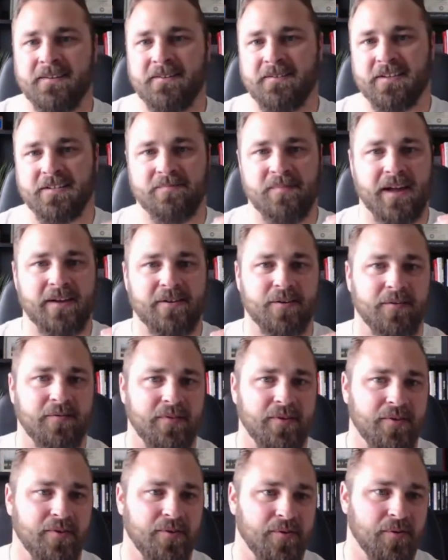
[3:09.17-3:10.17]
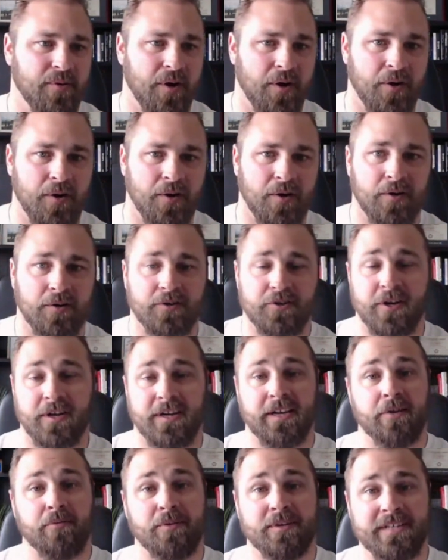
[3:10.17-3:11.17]
Doesn't matter if you are trying
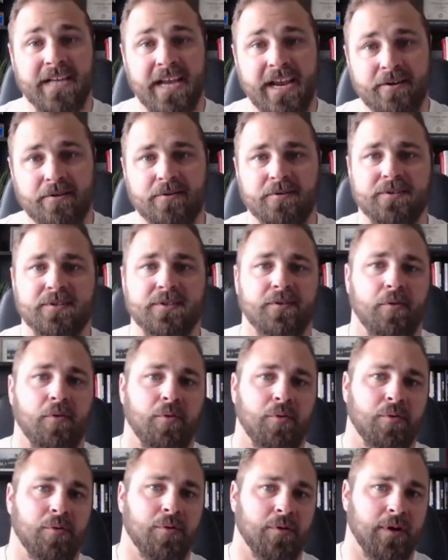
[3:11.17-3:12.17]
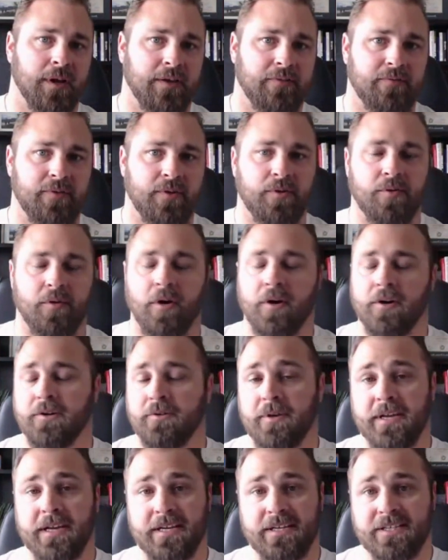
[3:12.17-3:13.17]
to get retainers or if you are
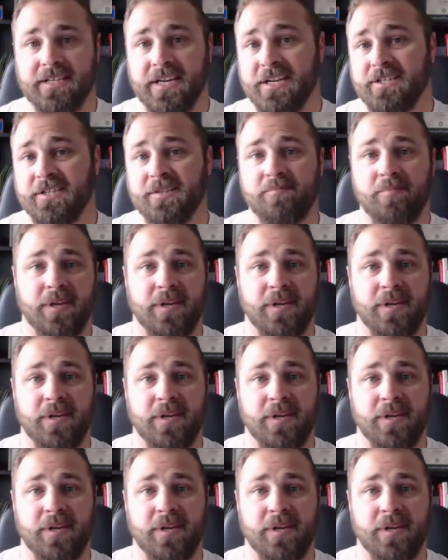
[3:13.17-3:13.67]
doing contingent,